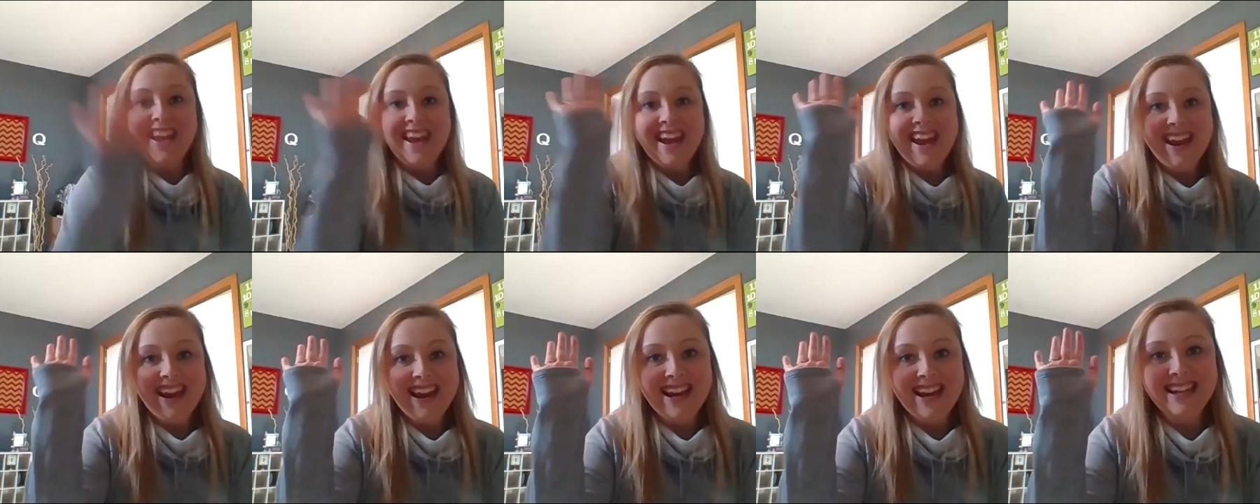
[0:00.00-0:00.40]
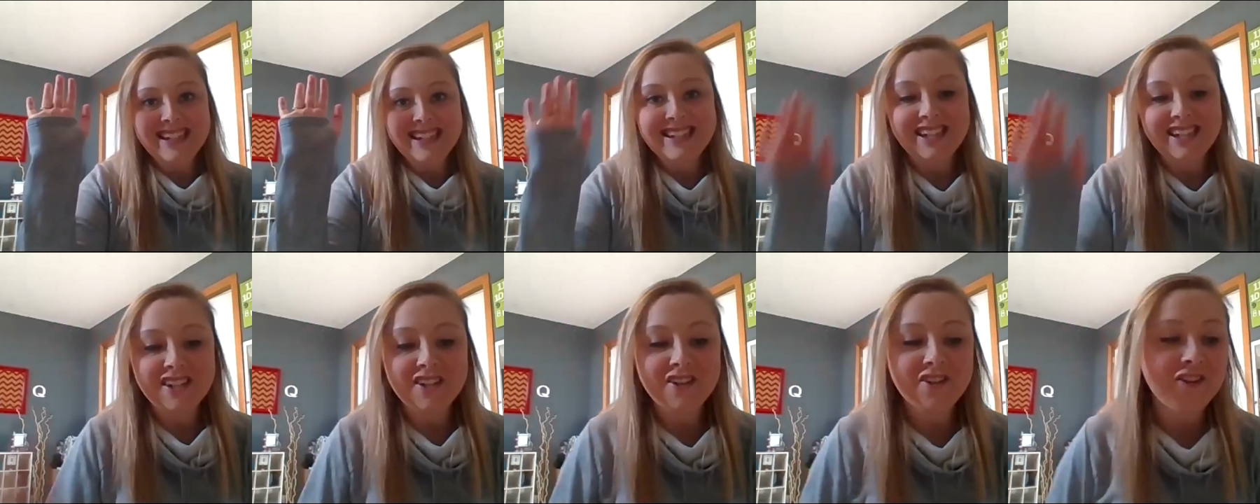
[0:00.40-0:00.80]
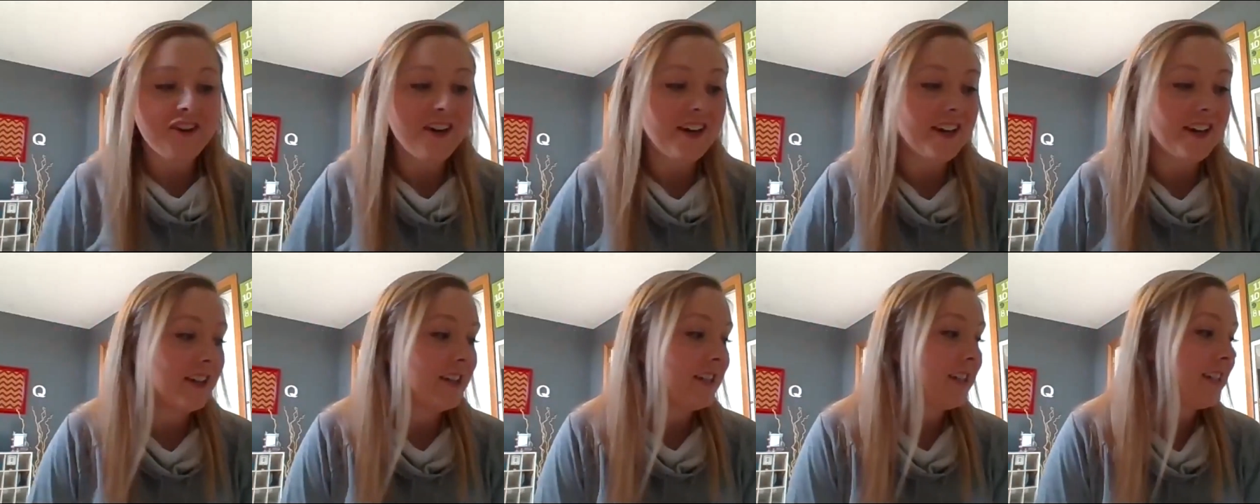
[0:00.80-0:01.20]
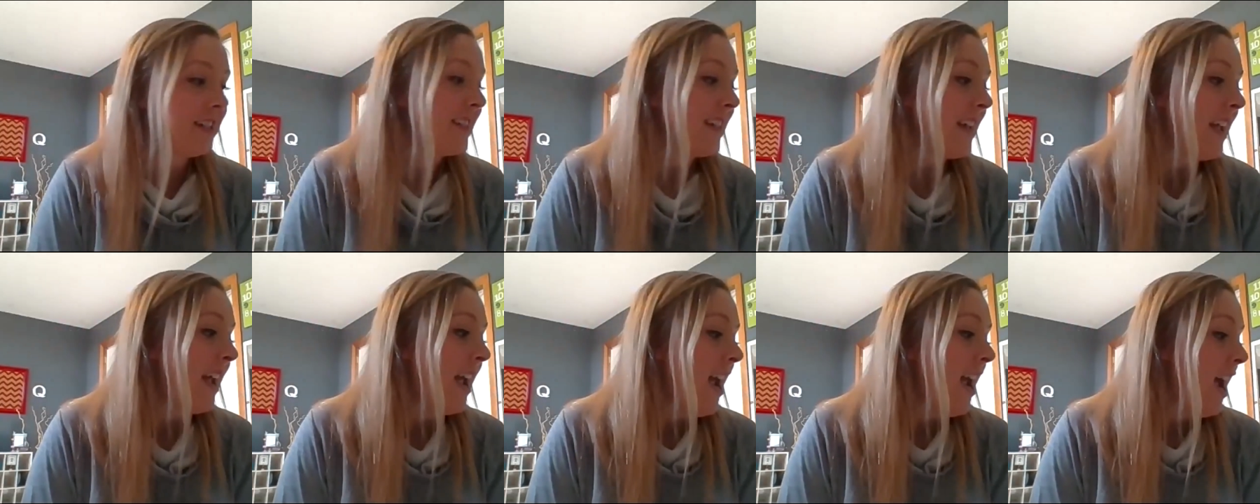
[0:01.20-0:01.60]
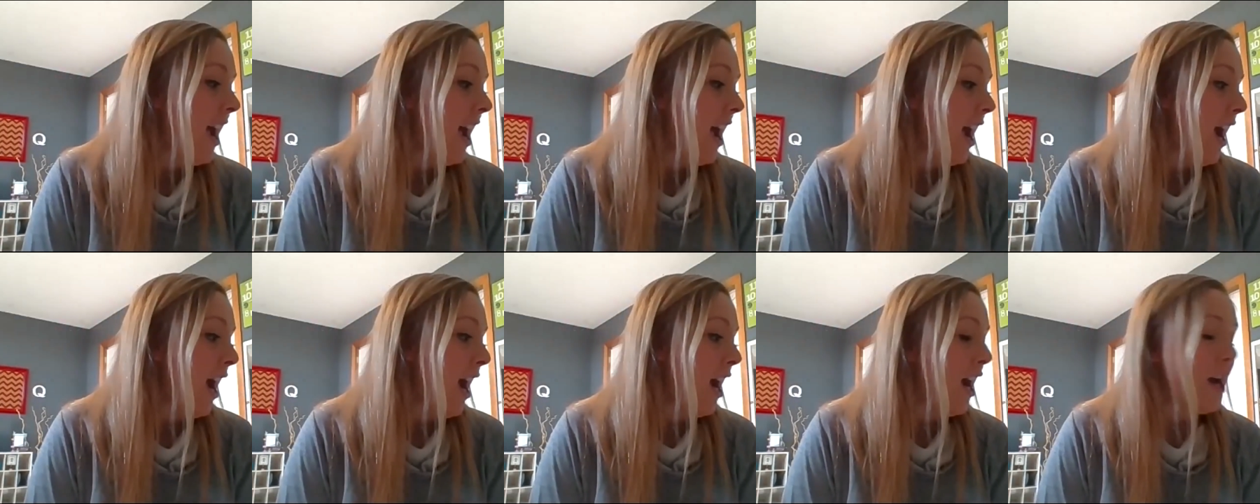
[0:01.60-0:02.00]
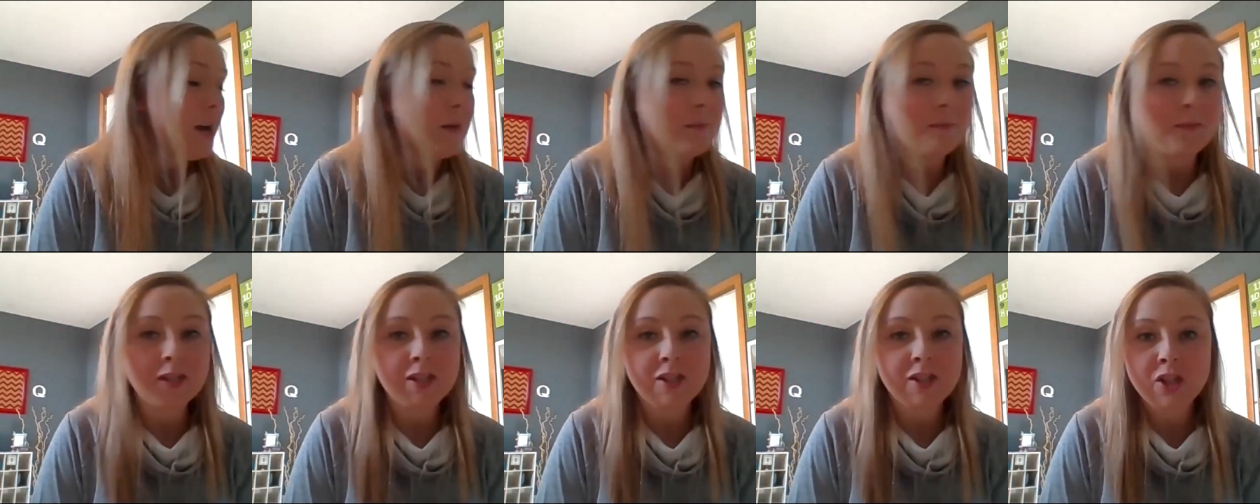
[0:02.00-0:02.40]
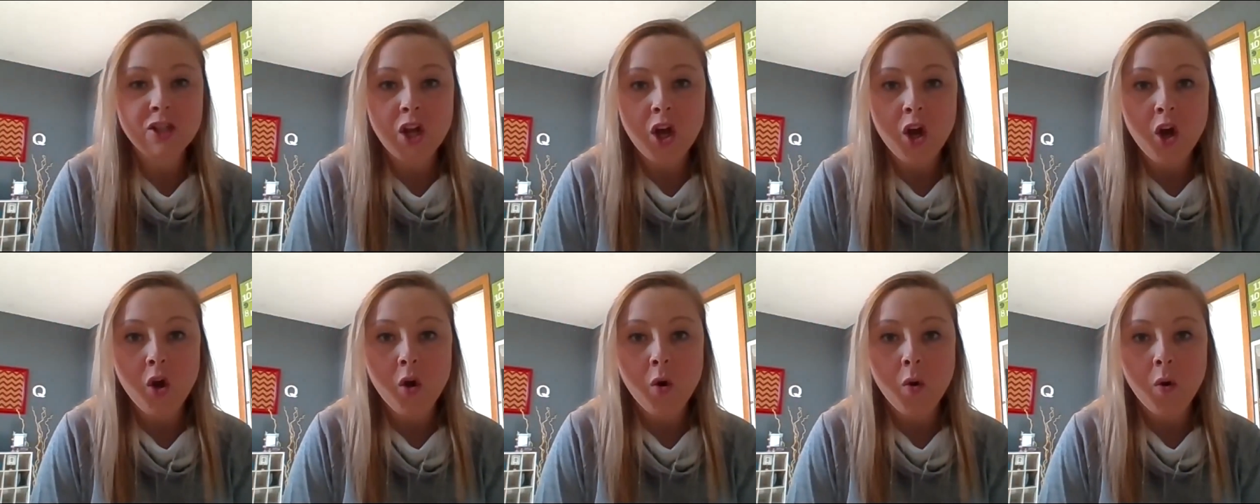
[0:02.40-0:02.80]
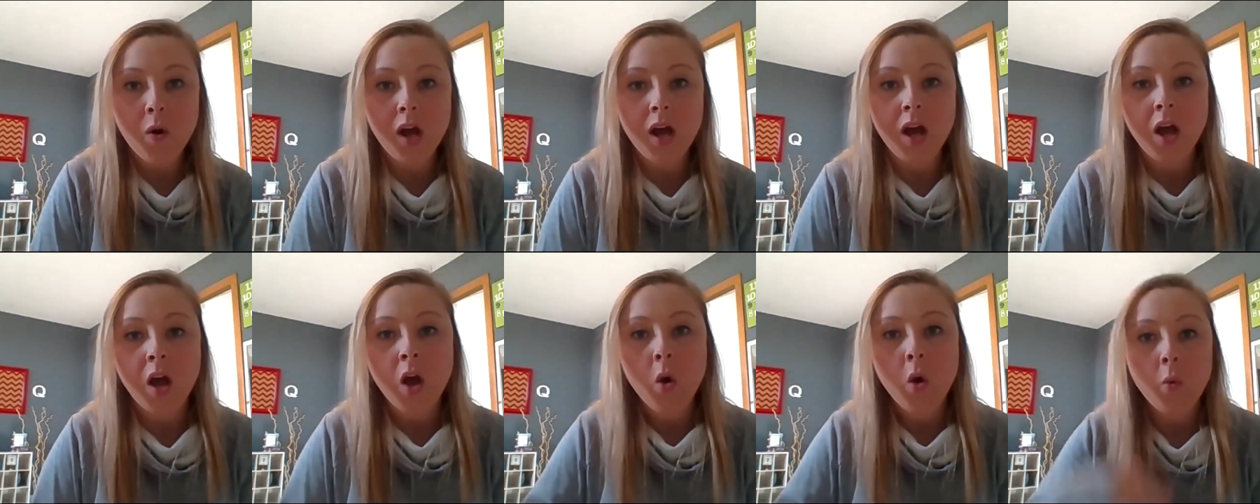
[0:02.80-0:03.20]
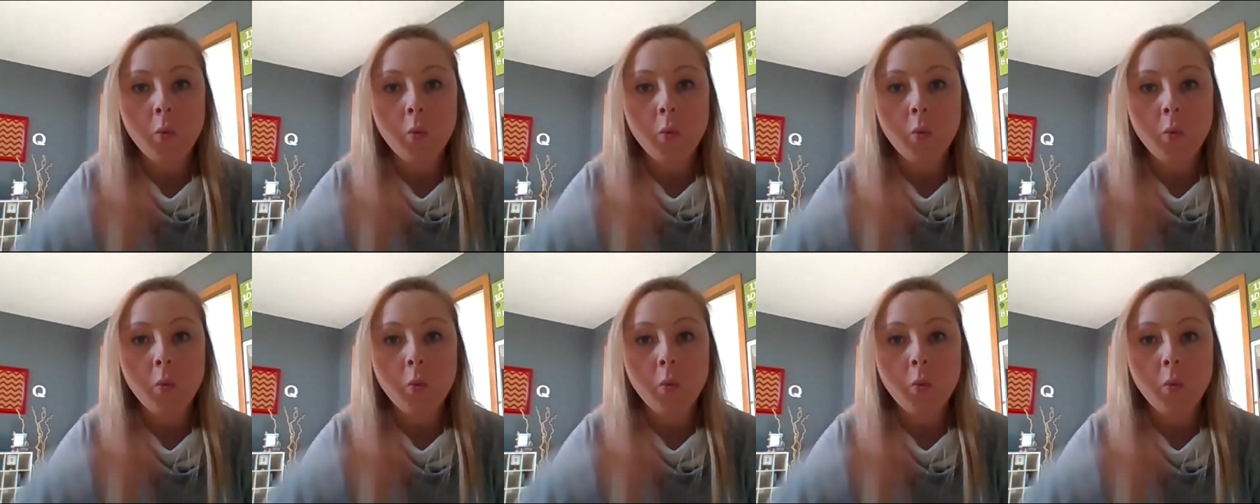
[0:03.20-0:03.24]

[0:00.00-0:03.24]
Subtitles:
Hey, second graders. So